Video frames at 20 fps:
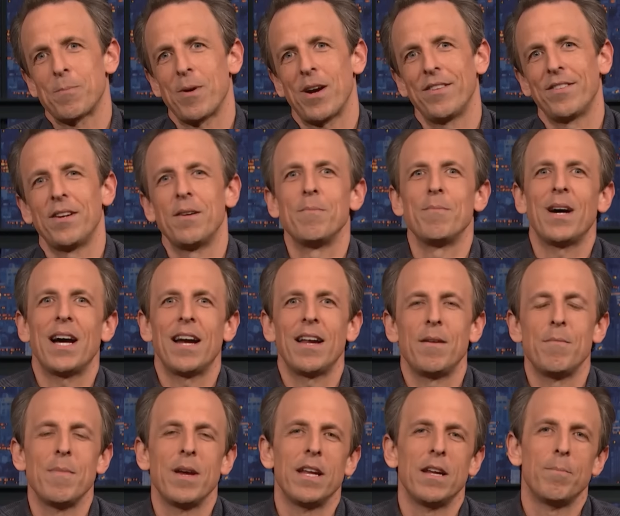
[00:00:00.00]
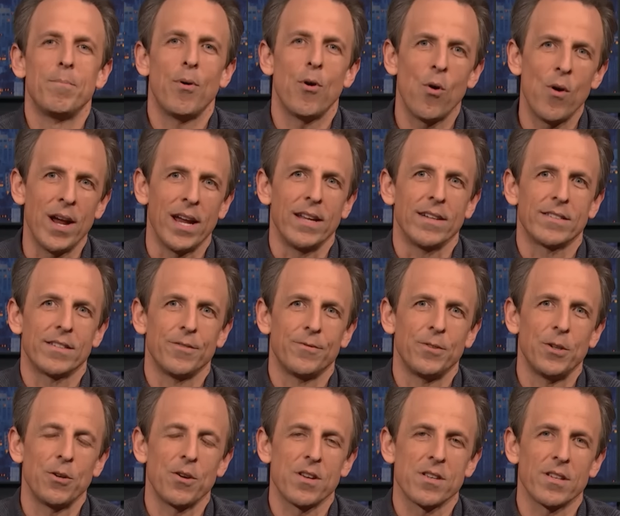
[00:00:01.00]
President Biden made a point to
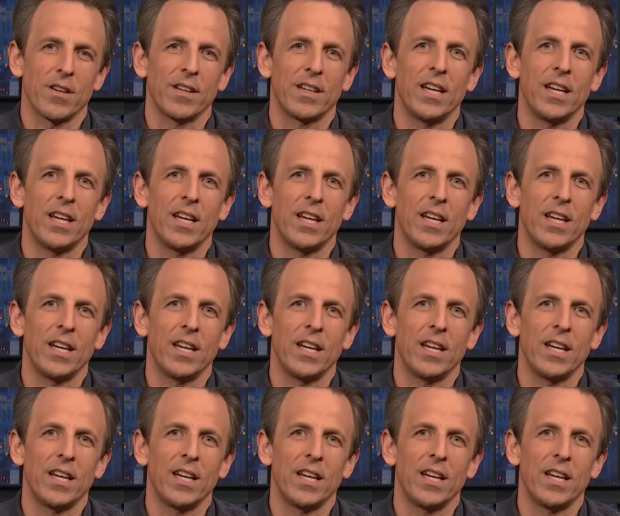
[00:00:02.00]
focus on